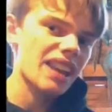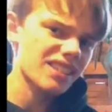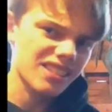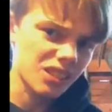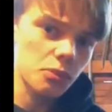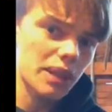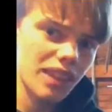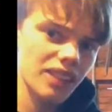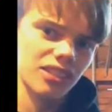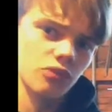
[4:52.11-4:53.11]
and it still
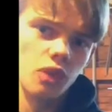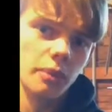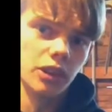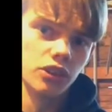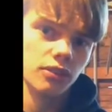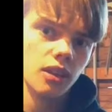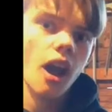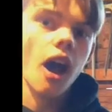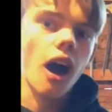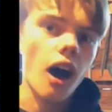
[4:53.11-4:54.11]
made that sound rubbish
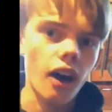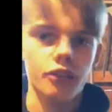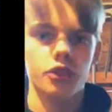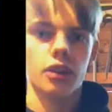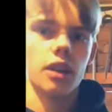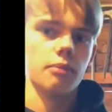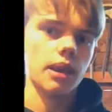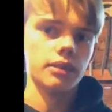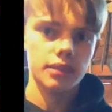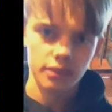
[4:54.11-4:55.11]
after
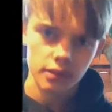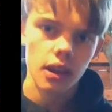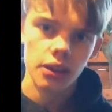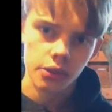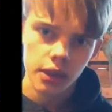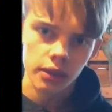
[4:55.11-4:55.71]
I'd made this entire